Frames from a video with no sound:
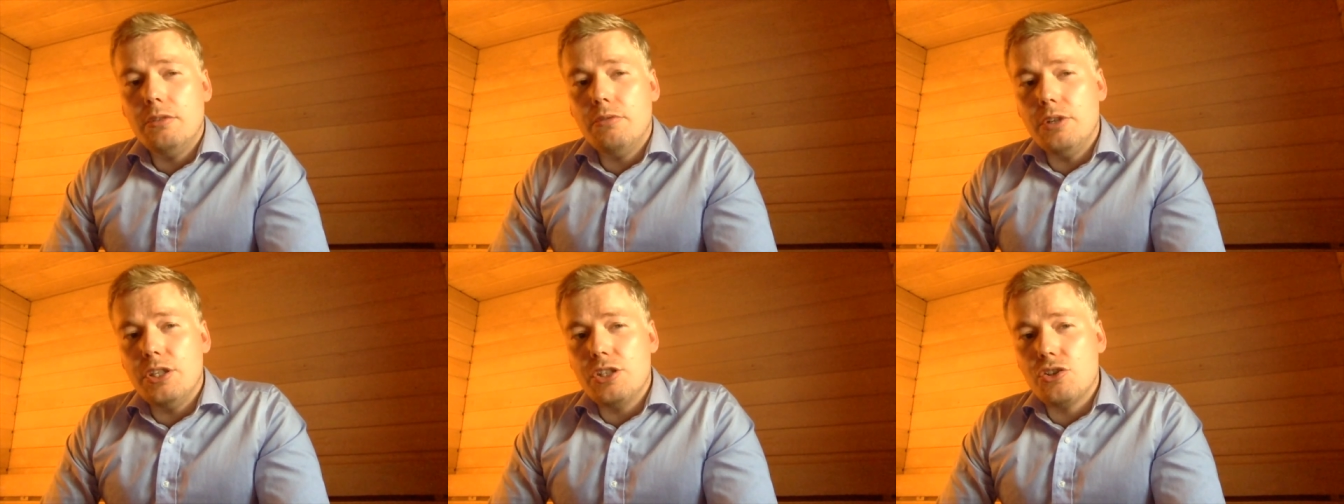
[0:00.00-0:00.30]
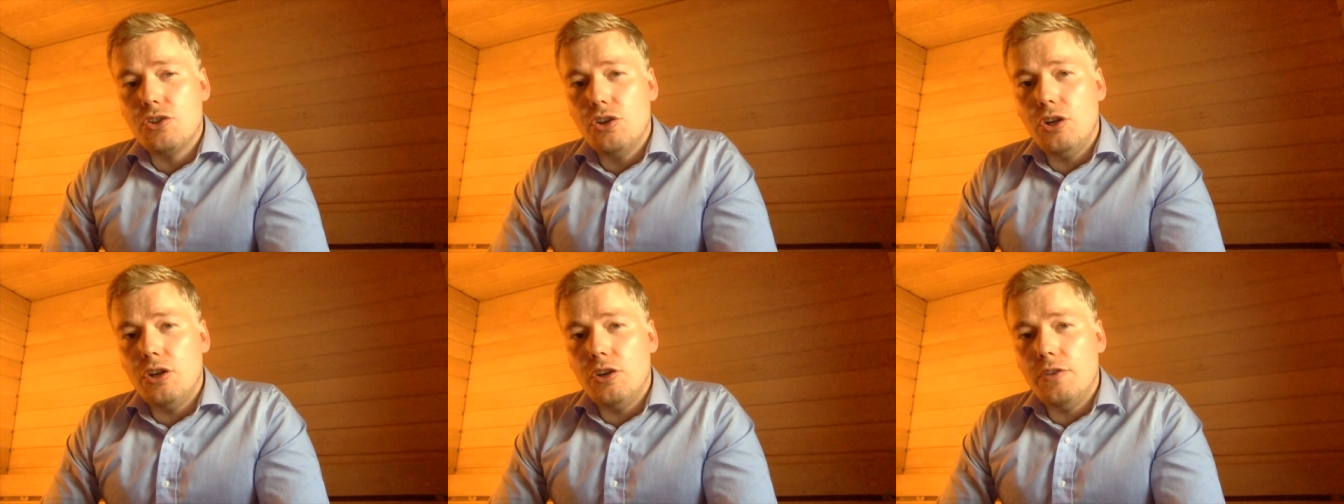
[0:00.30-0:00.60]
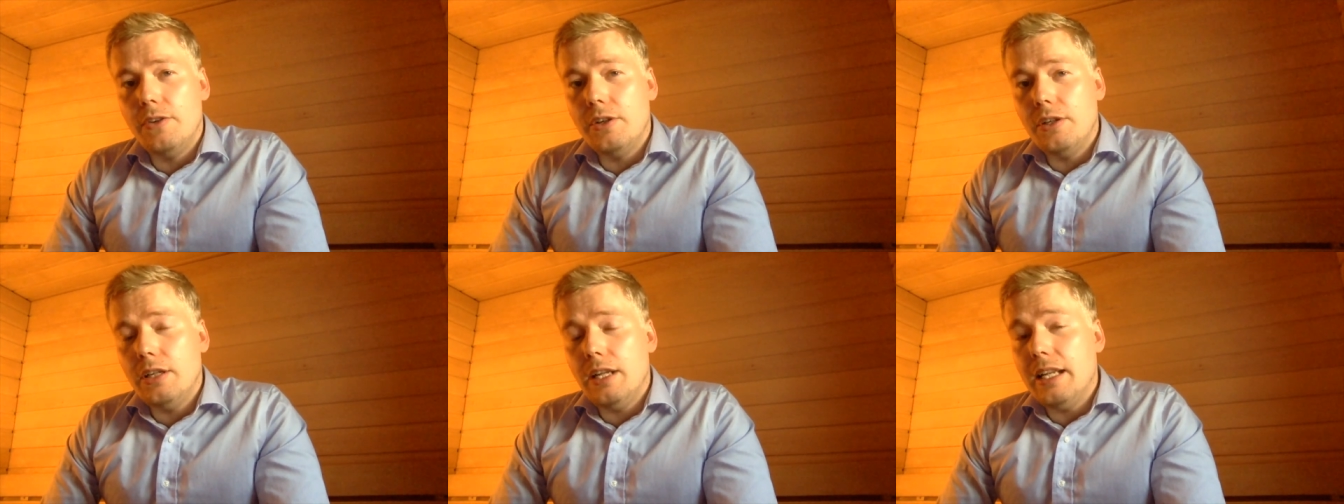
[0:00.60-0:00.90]

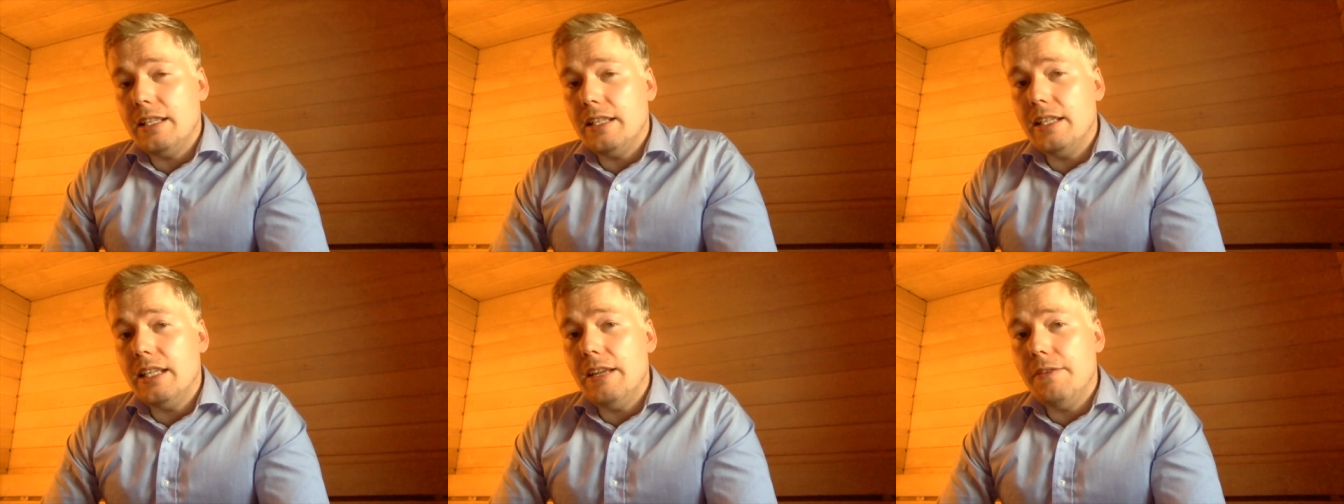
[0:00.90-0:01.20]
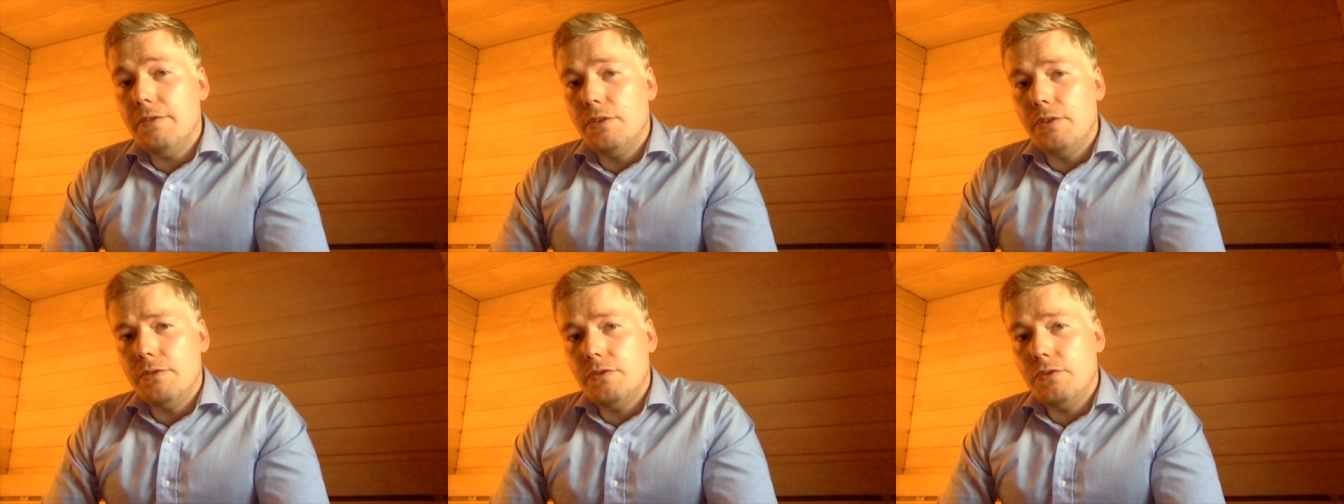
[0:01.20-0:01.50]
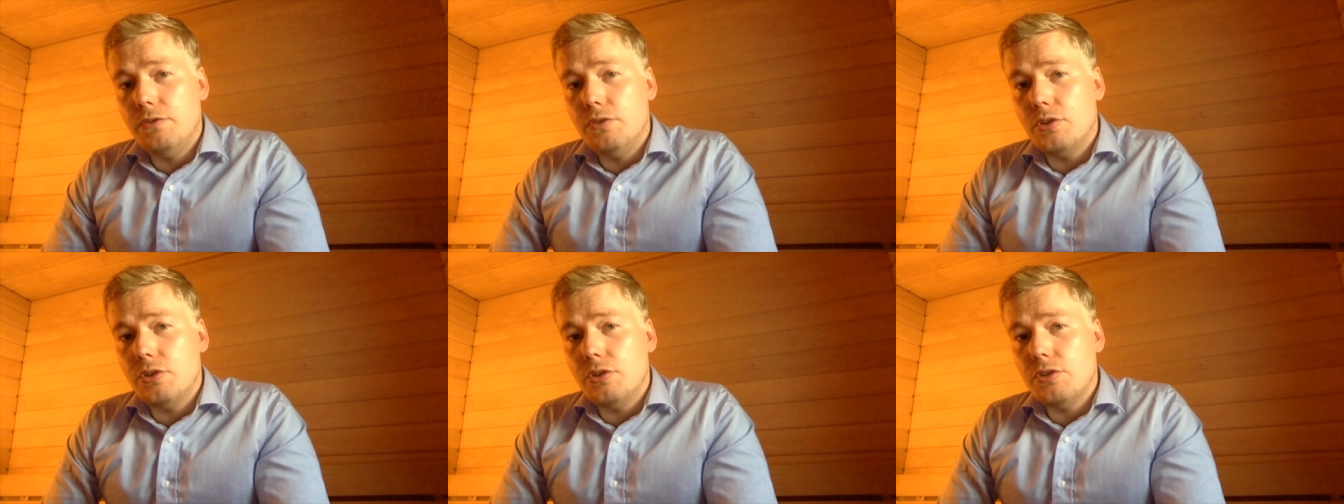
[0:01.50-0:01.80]
reserve and give
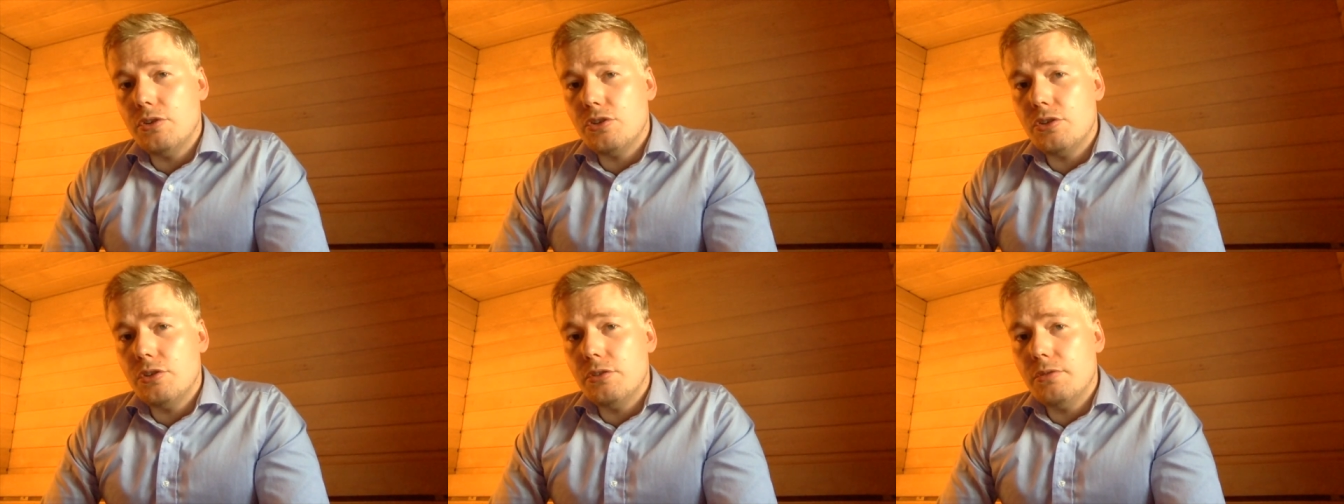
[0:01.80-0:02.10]
for